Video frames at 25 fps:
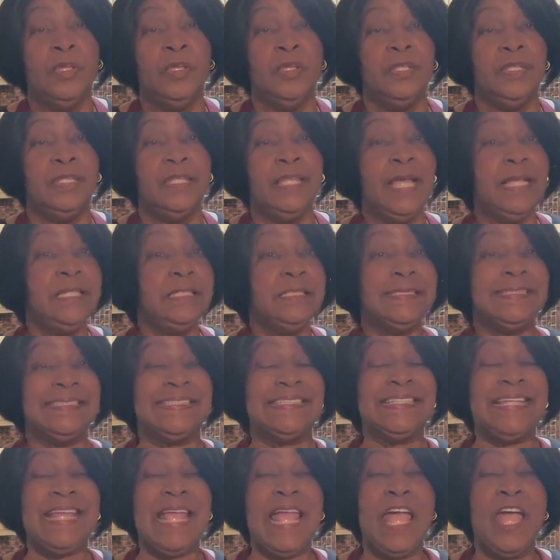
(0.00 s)
That
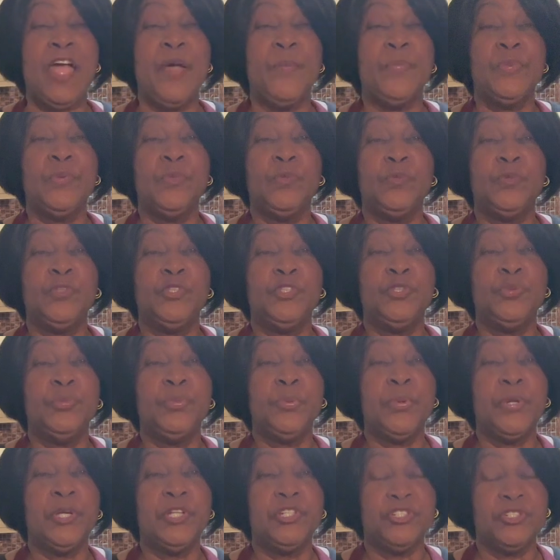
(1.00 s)
doesn't happen when you
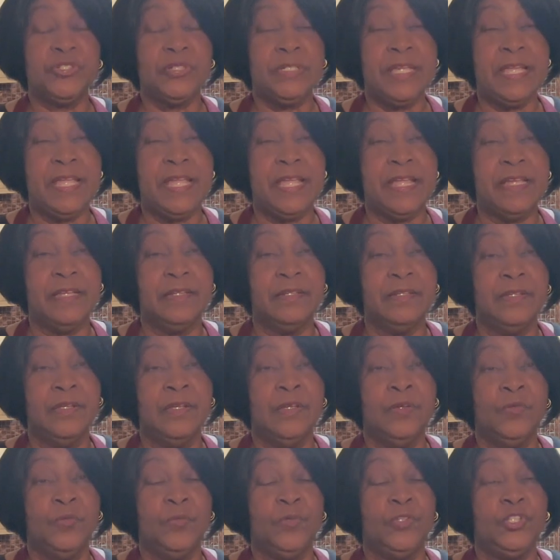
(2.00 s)
pressure can.
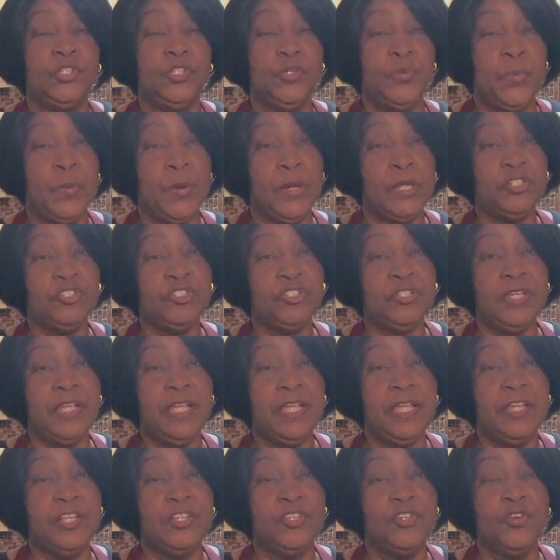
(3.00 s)
When you pressure
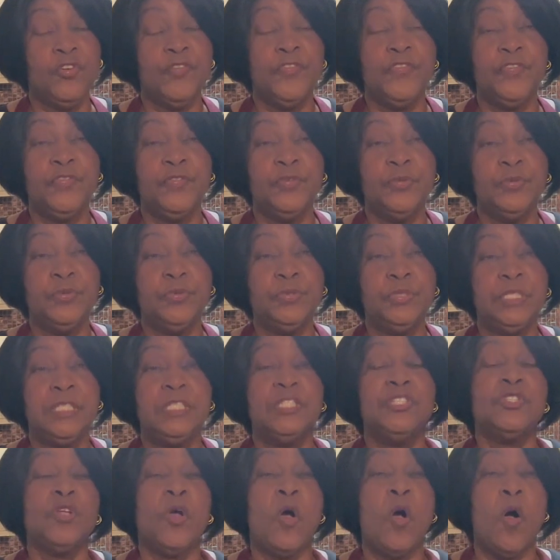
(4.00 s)
can, your food
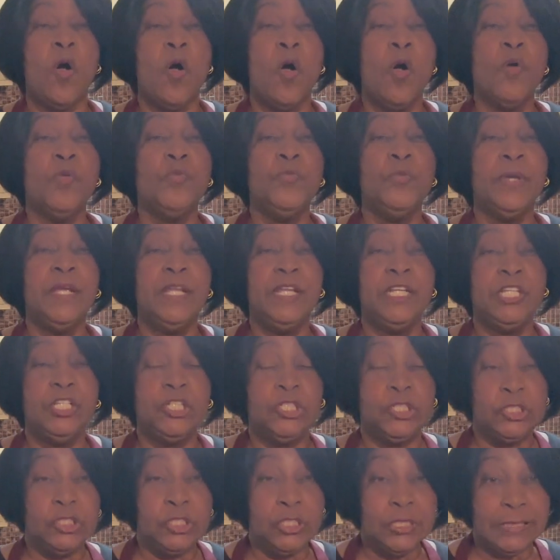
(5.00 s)
is already
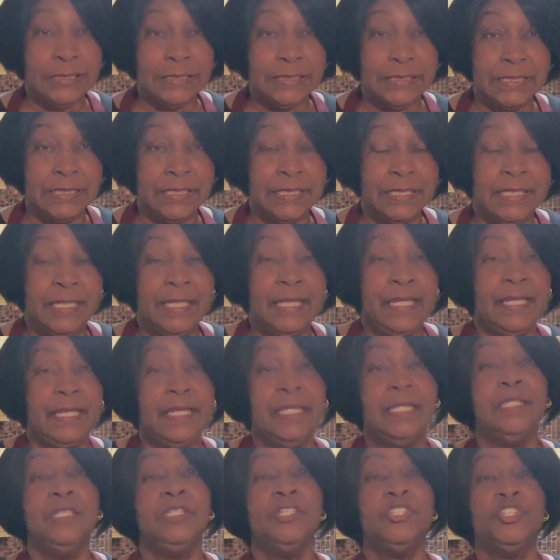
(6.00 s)
cooked
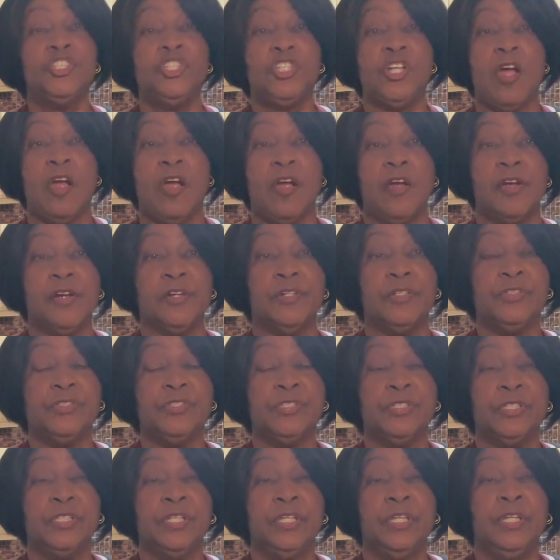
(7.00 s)
in the
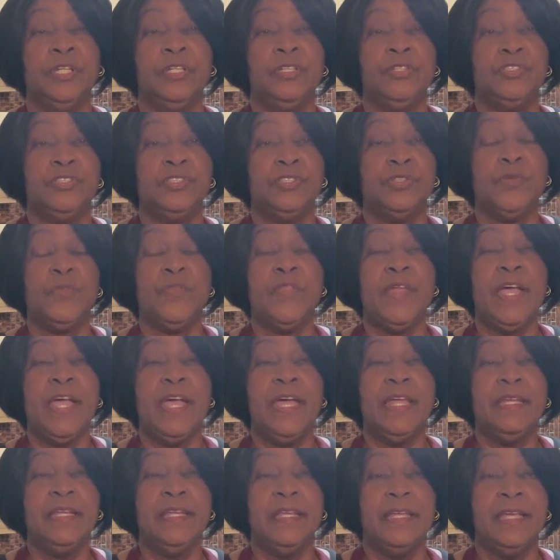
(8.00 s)
jars so
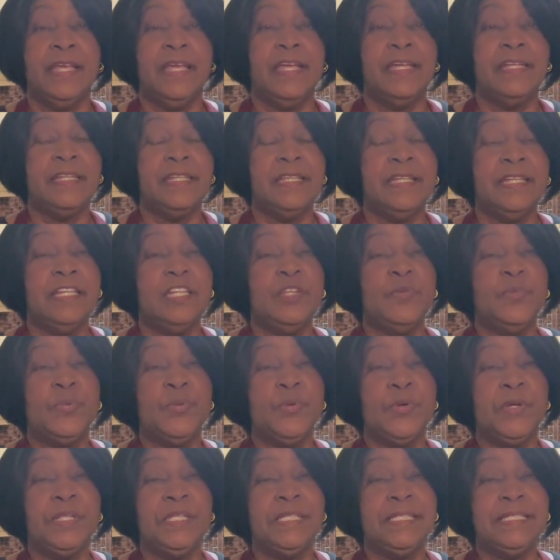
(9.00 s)
that at any
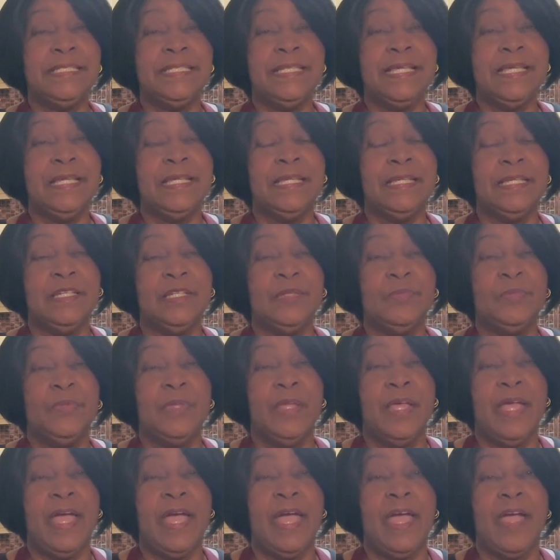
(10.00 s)
point in time
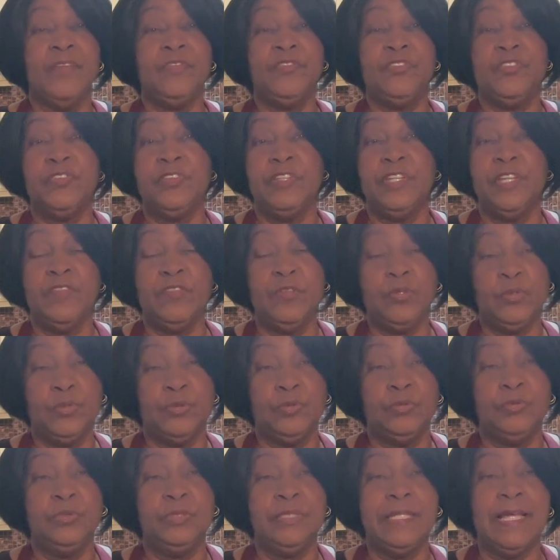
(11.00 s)
after they've
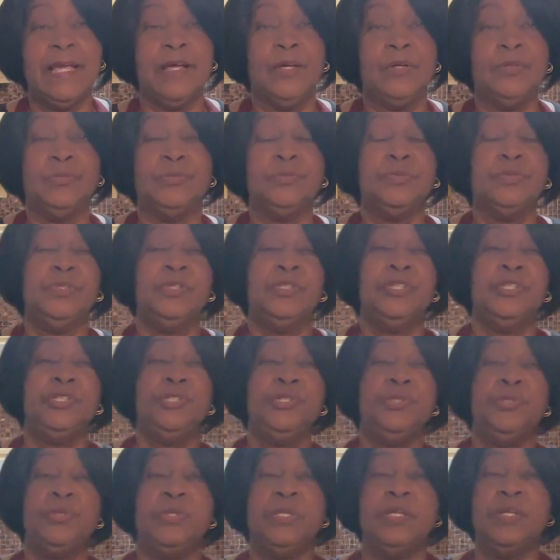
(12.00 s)
cooled down,
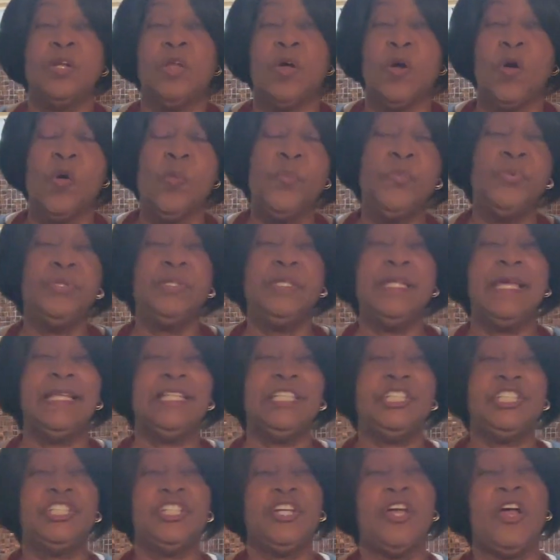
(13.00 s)
you can open
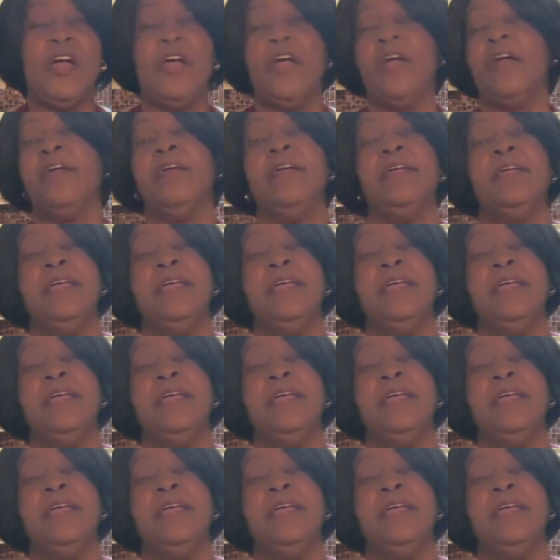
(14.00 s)
that jar